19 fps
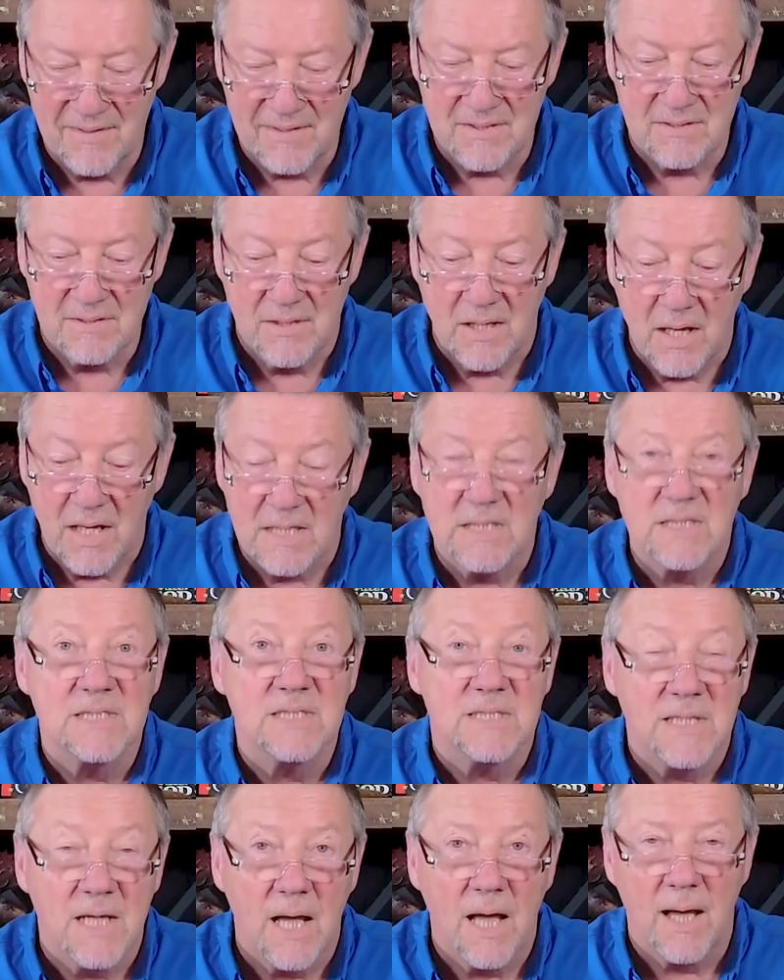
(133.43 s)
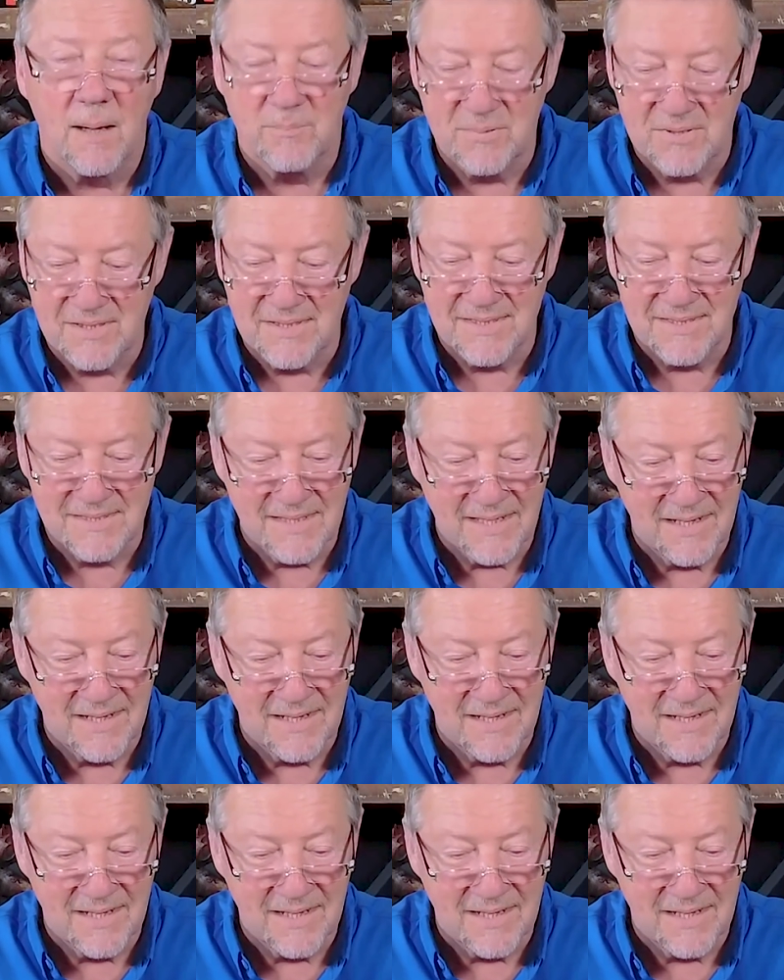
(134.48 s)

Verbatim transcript: this nonstop since